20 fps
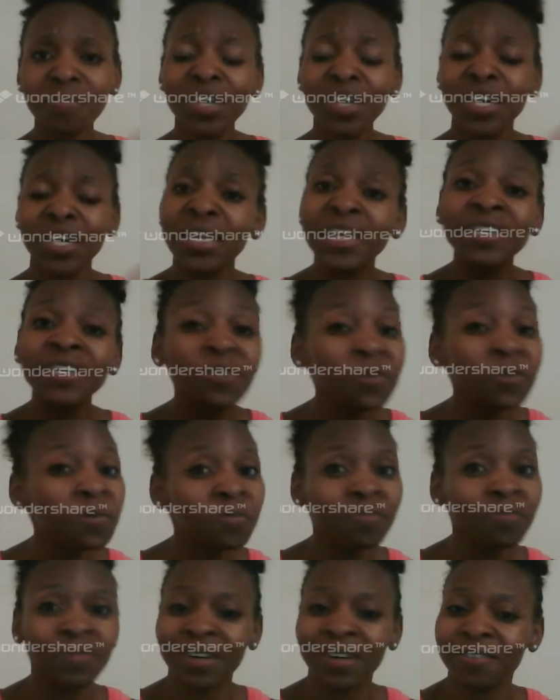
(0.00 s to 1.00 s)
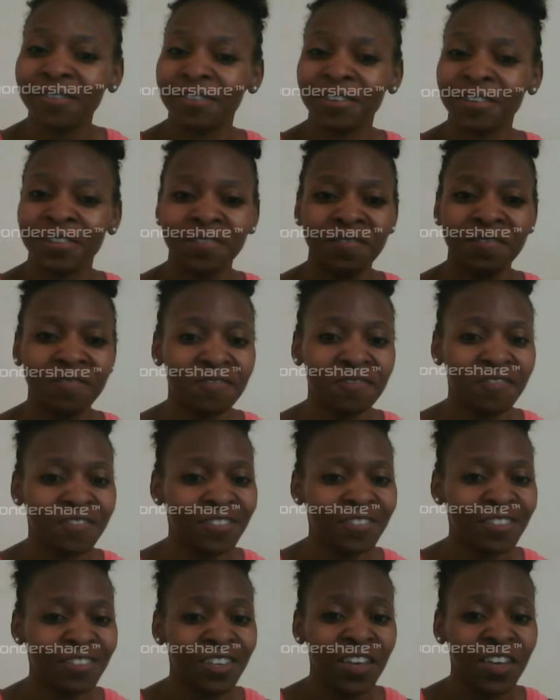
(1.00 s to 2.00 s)
And I do marvel
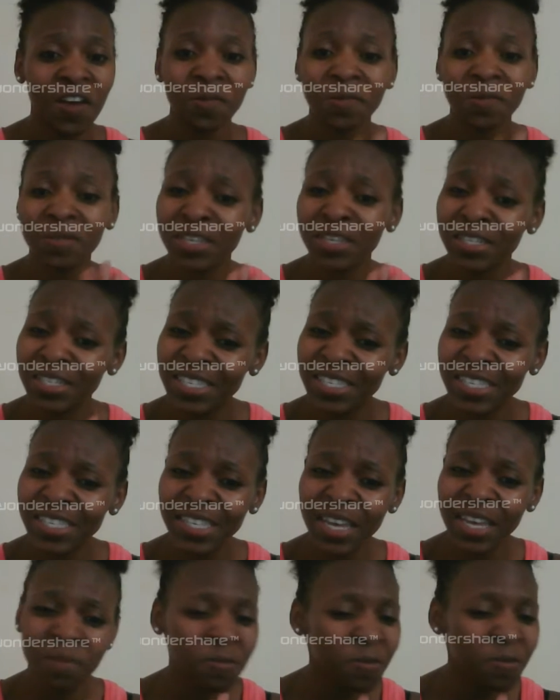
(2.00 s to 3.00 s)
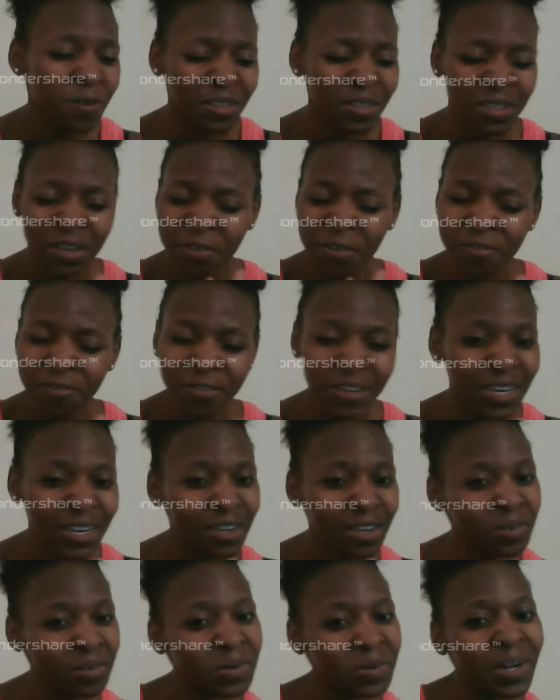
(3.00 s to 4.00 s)
with that same wonder of a
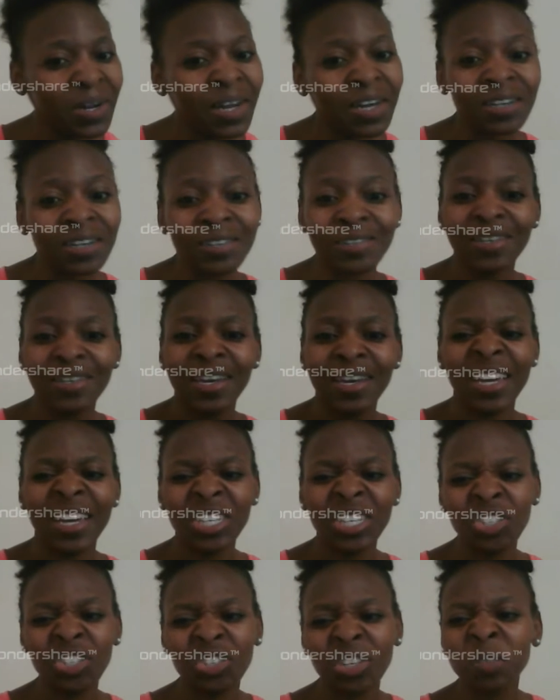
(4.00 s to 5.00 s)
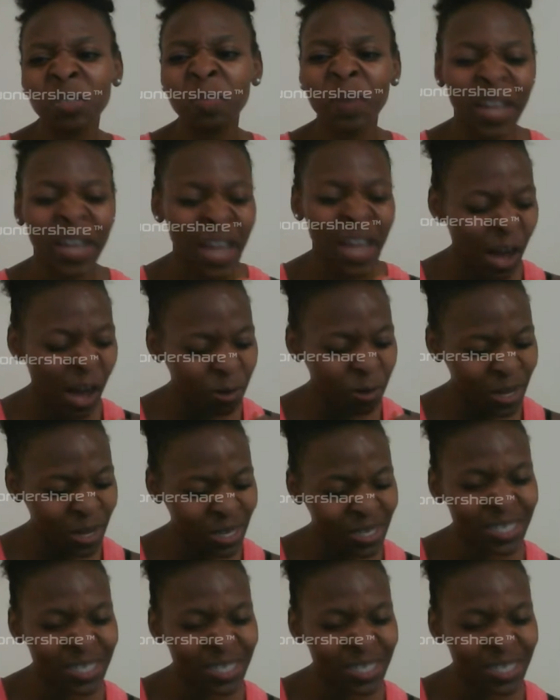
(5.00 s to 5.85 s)
little girl, intrigued by how a